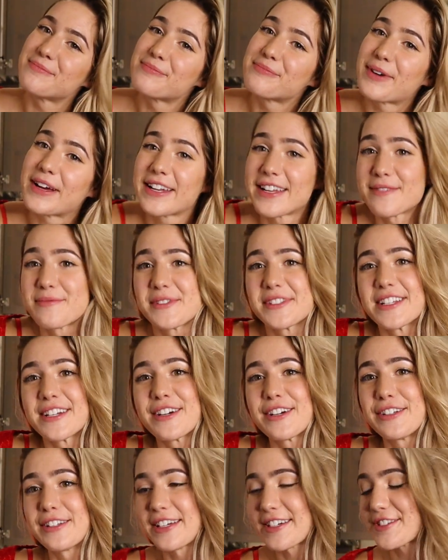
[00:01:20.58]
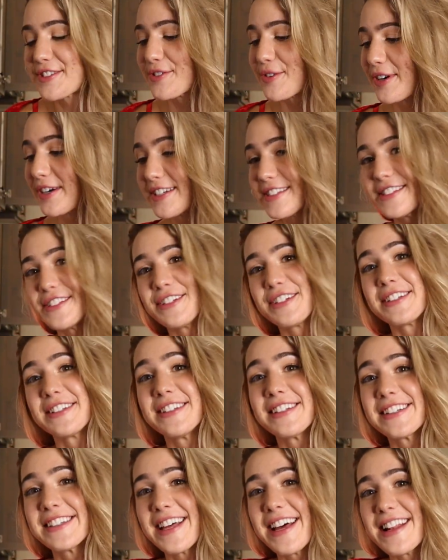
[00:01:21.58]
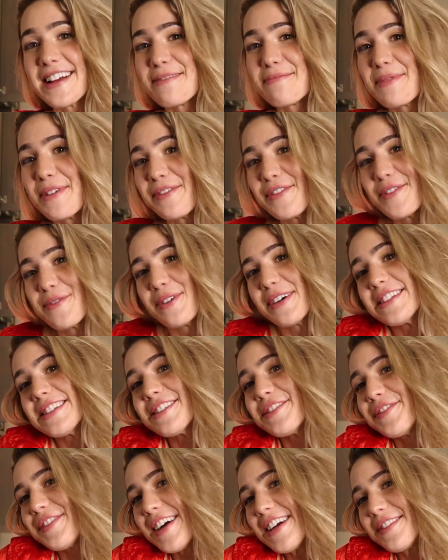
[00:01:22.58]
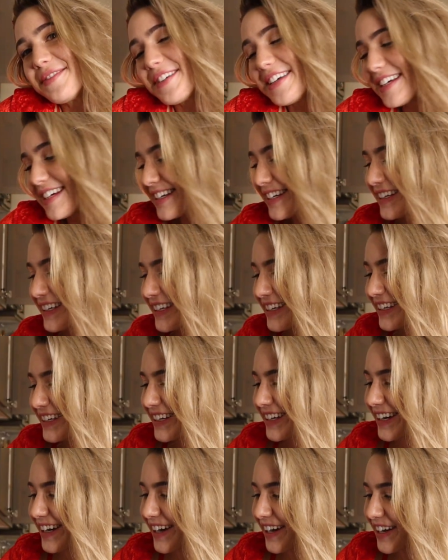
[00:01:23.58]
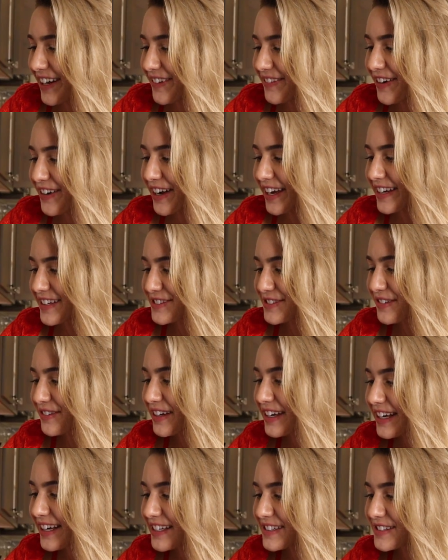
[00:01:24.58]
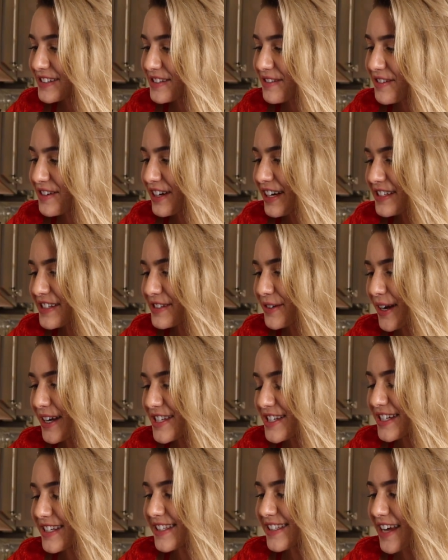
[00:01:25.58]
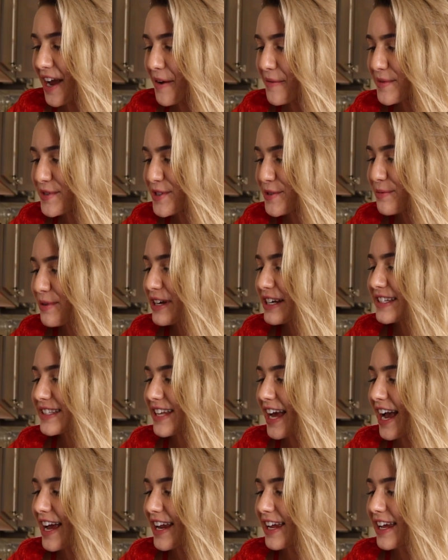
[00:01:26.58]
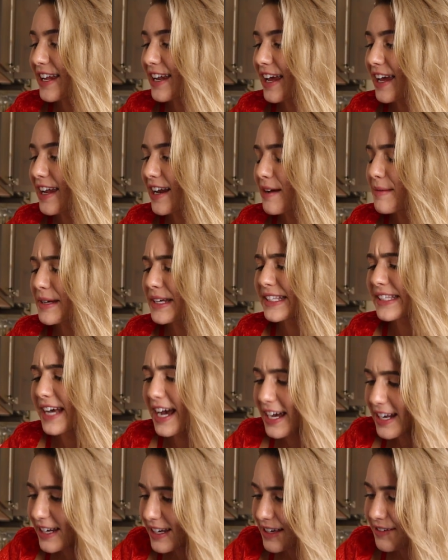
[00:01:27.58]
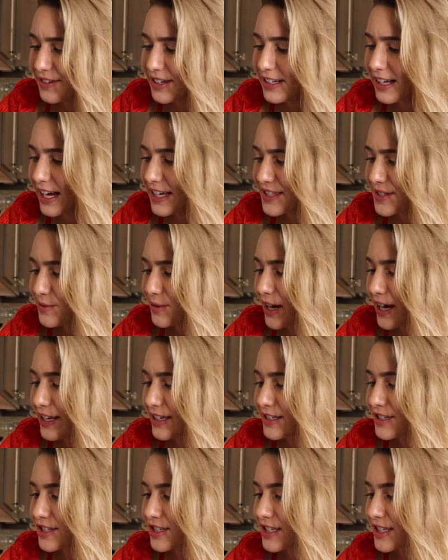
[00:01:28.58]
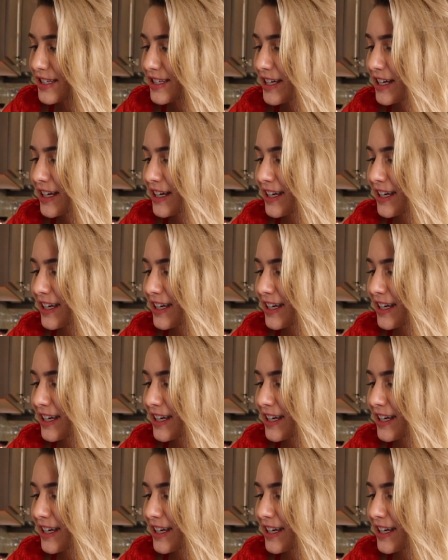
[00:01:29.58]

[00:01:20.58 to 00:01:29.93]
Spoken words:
My name's the girl next door, so you can look that up if you want to find me. Okay, so I'm gonna answer some of your guys' questions. I'm super excited, and I'm excited to have a glass of wine and just